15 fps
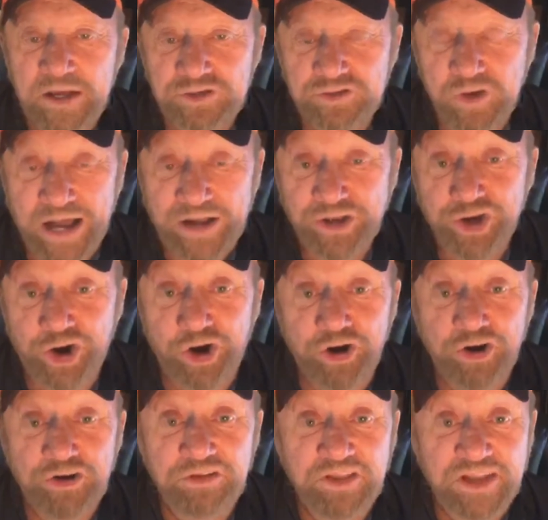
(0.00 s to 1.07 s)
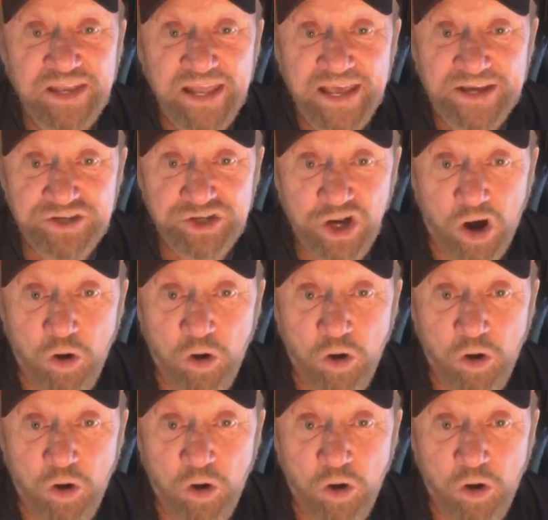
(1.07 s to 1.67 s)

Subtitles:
so I turned the desk